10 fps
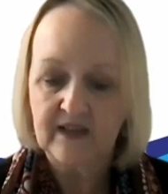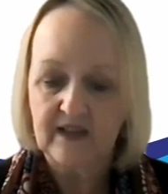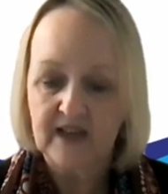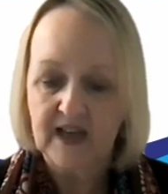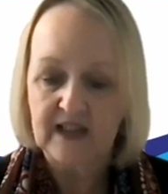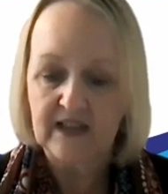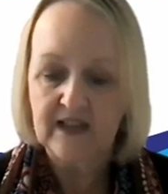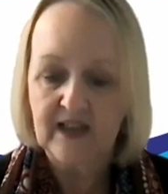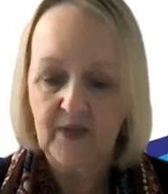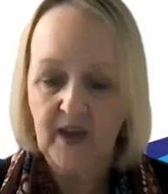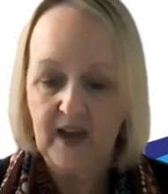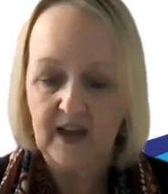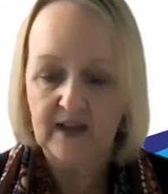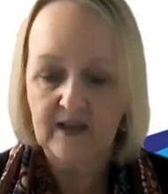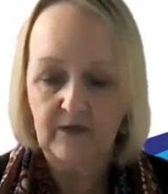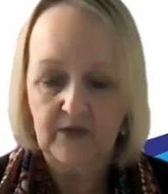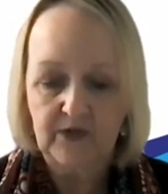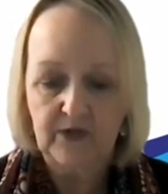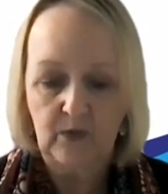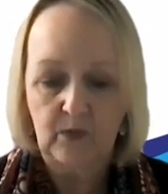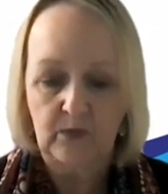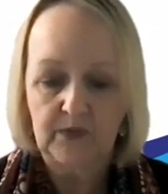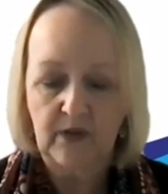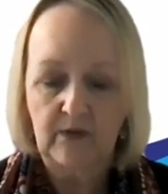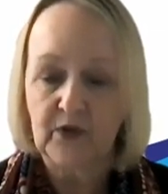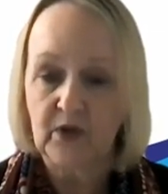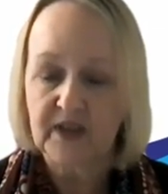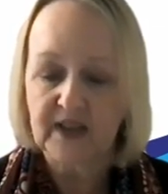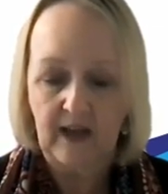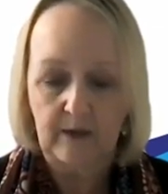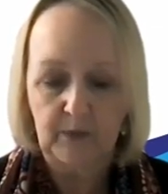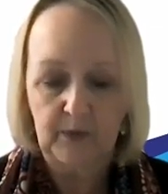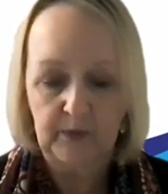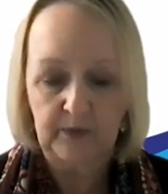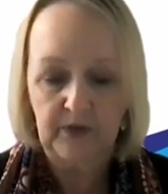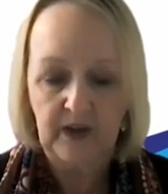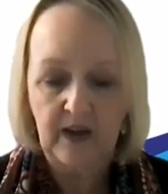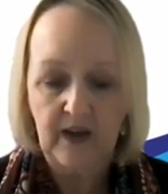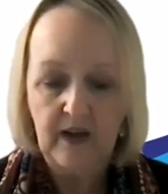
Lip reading: the deans and the heads of the schools of nursing and midwifery